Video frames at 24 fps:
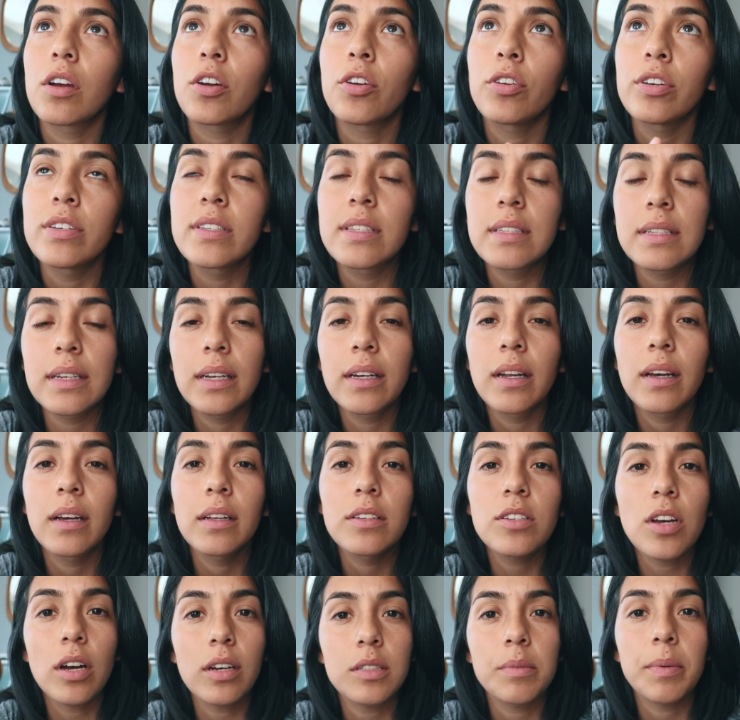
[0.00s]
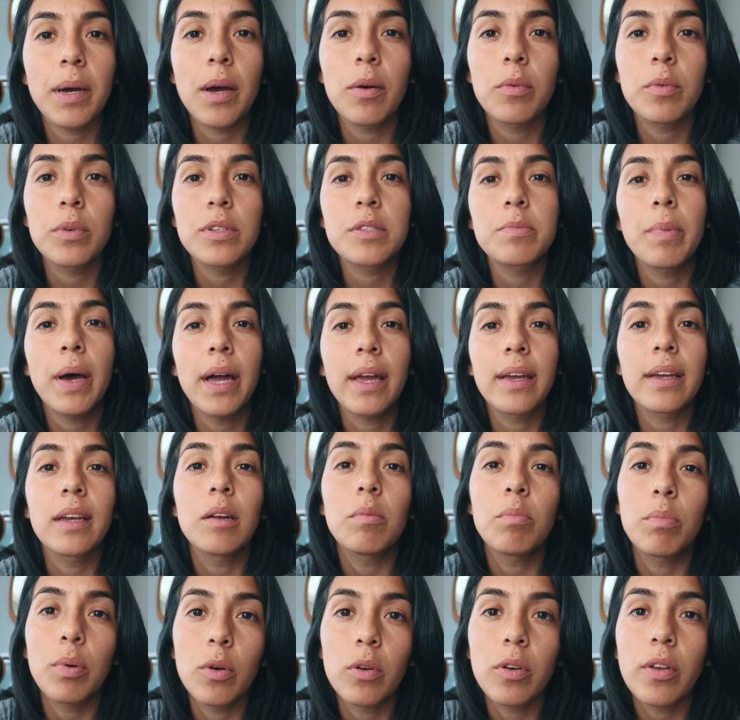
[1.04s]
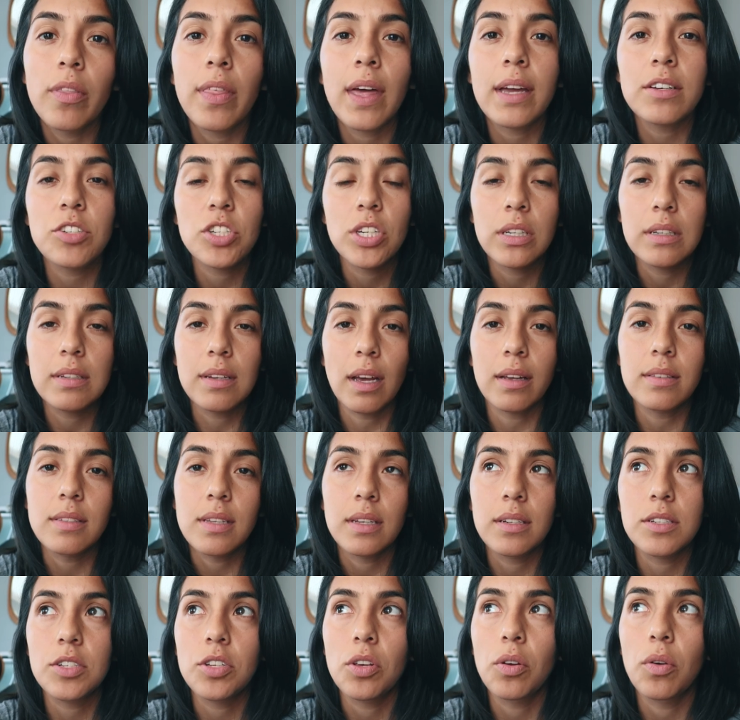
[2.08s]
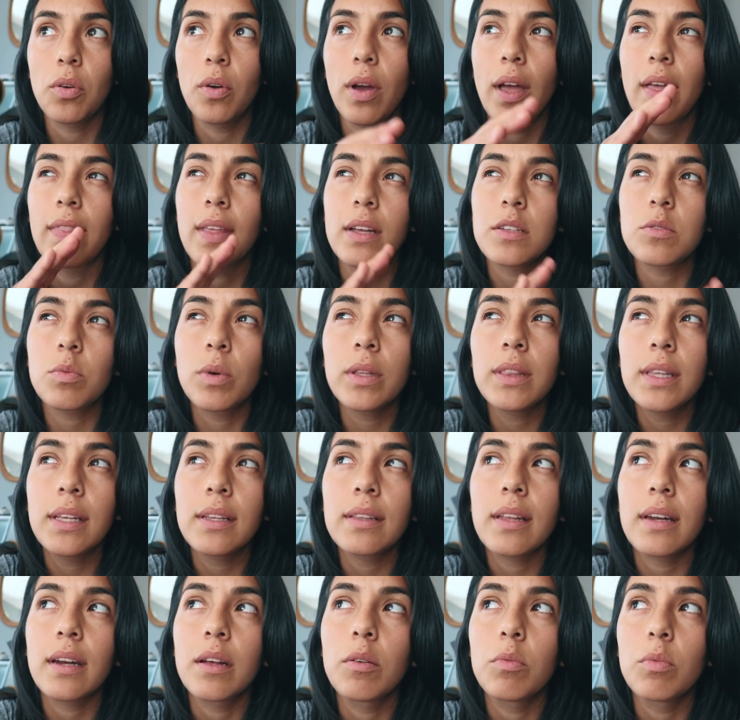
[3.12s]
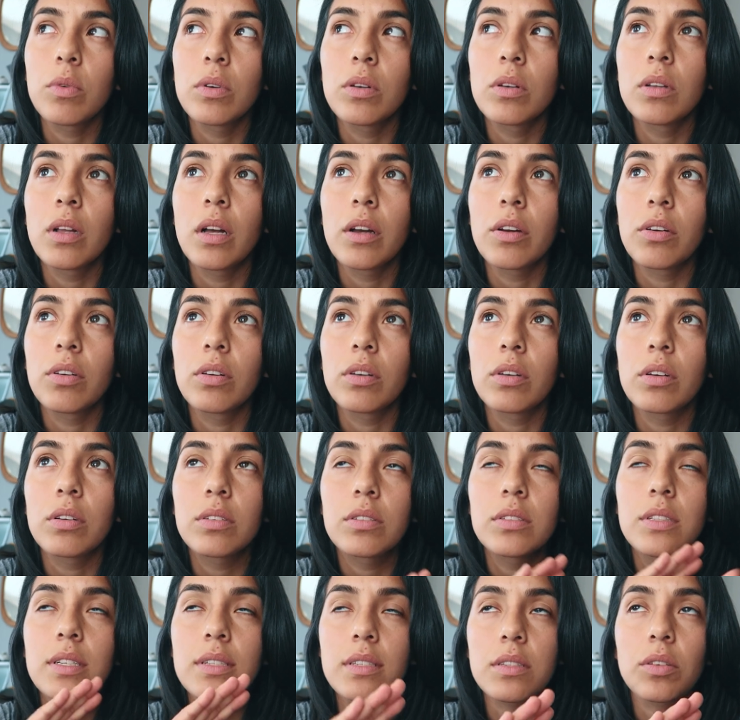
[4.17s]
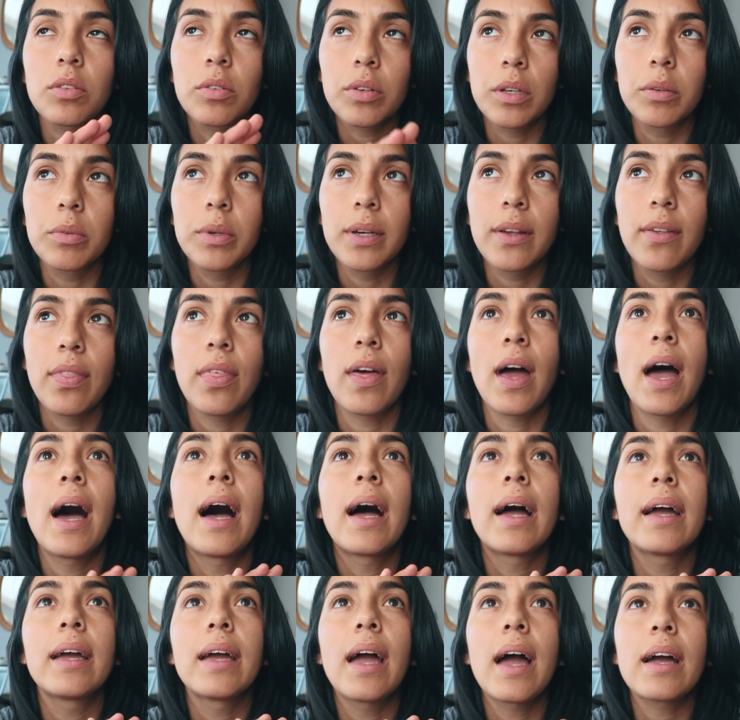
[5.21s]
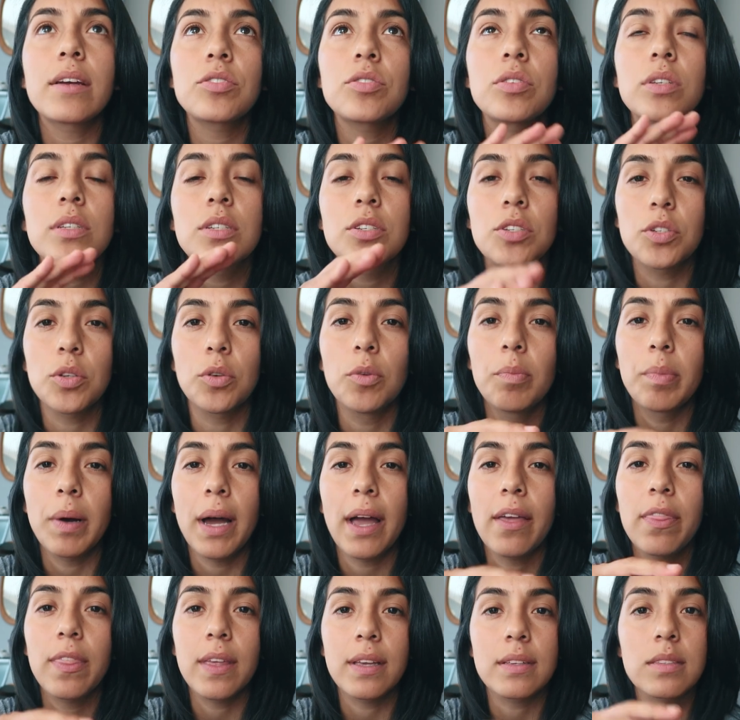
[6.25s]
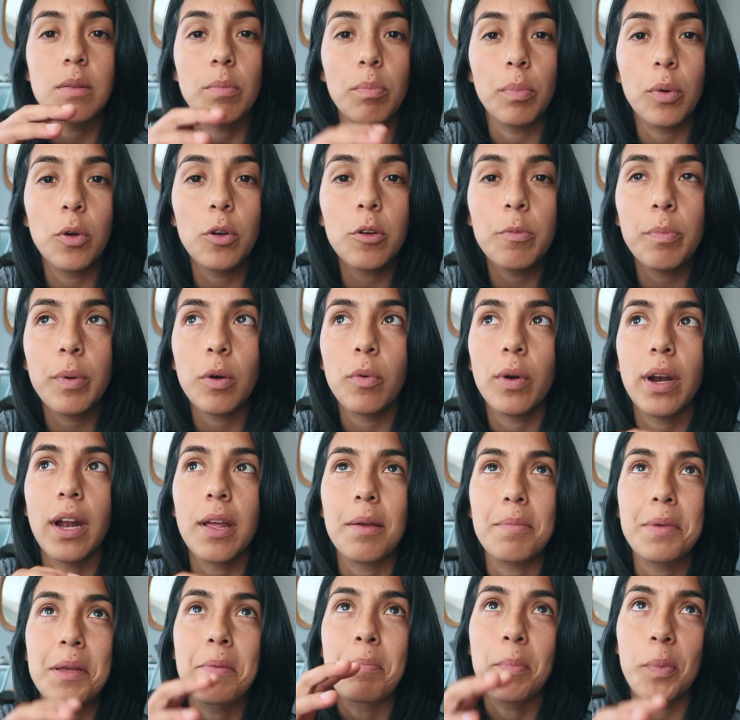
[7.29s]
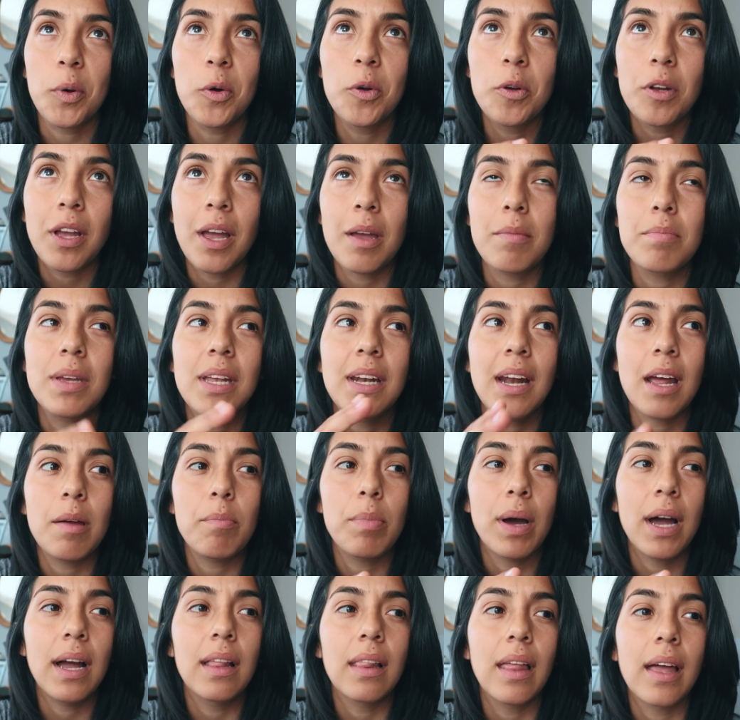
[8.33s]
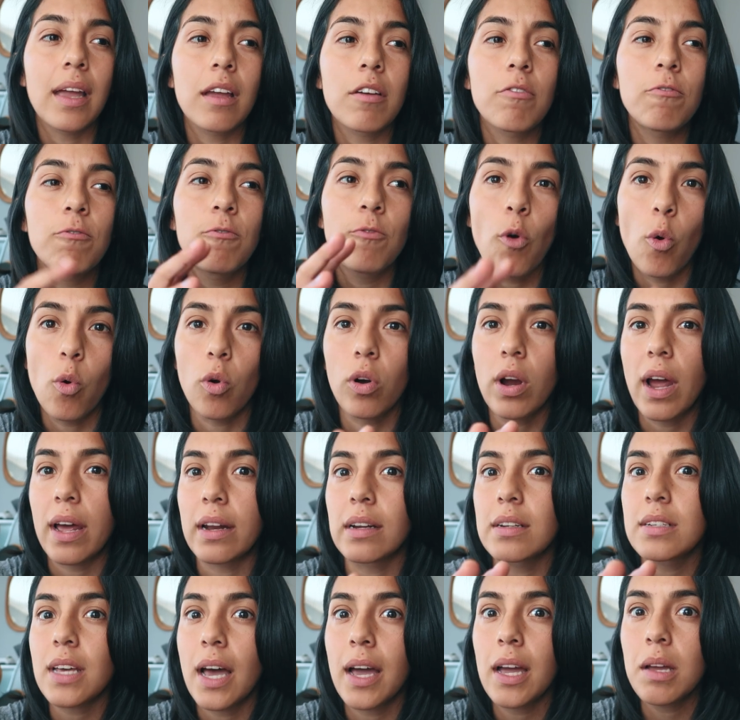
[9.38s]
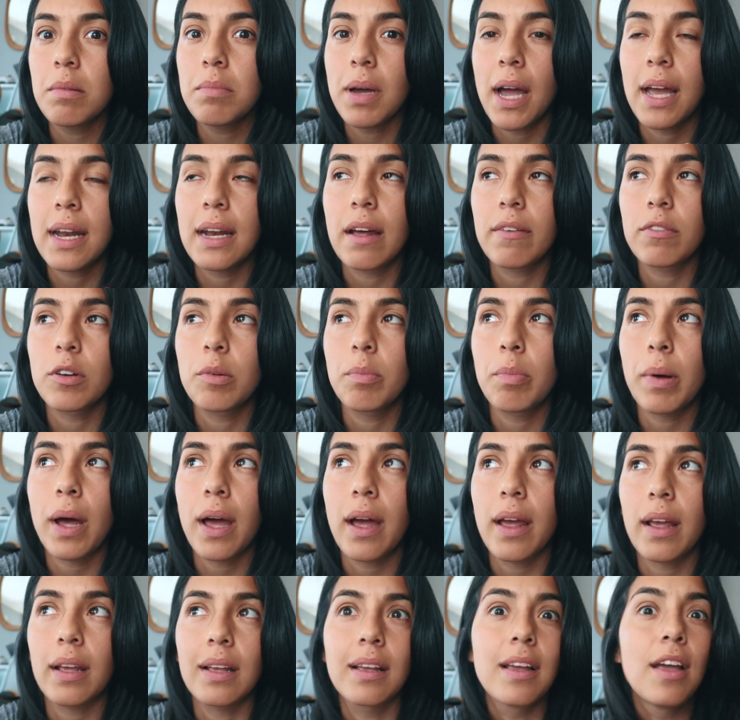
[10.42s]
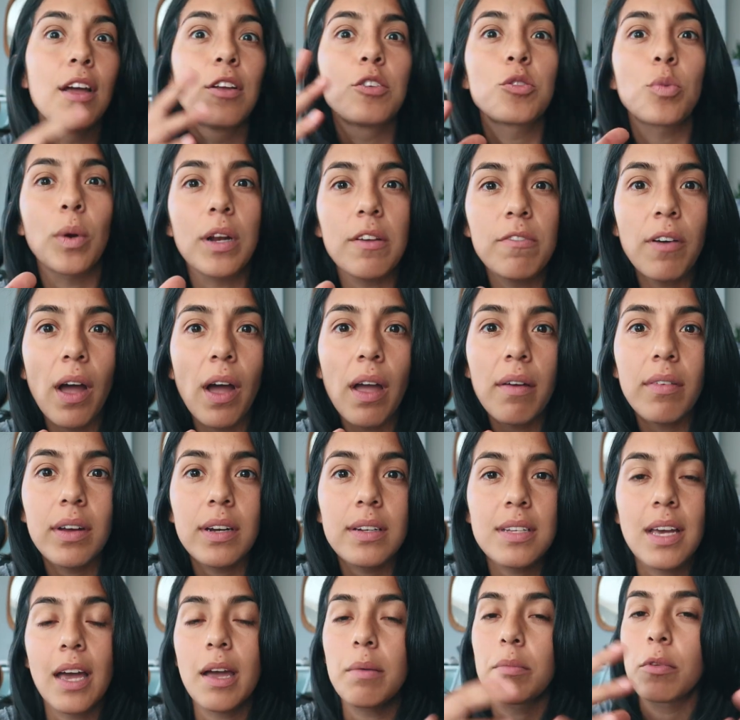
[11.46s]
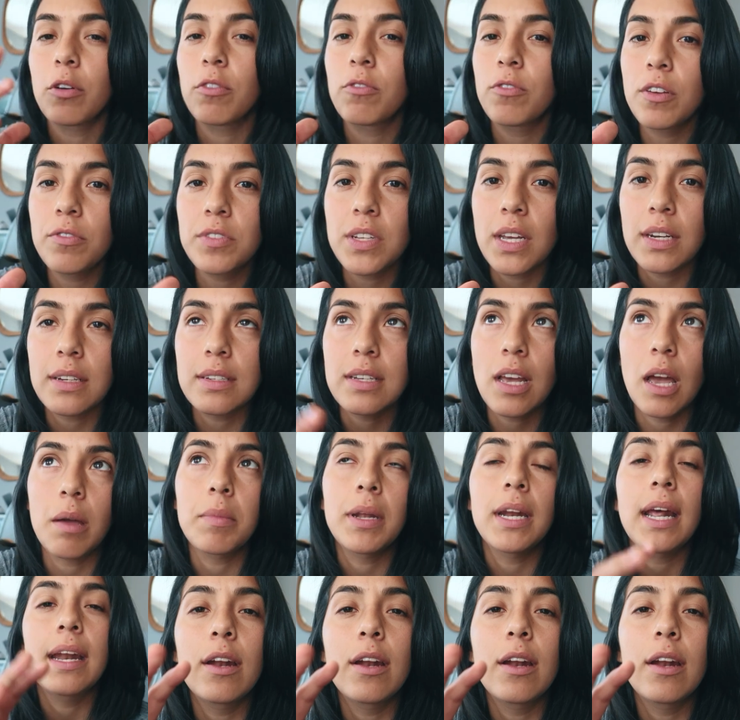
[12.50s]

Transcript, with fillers: Kristina talked about was buying in bulk that she doesn't do, and that's one thing that I will disagree with. I actually do buy things in bulk, but when I mean bulk, I mean I buy like 4 at a time. I never buy 25 at a time or 50 at a time.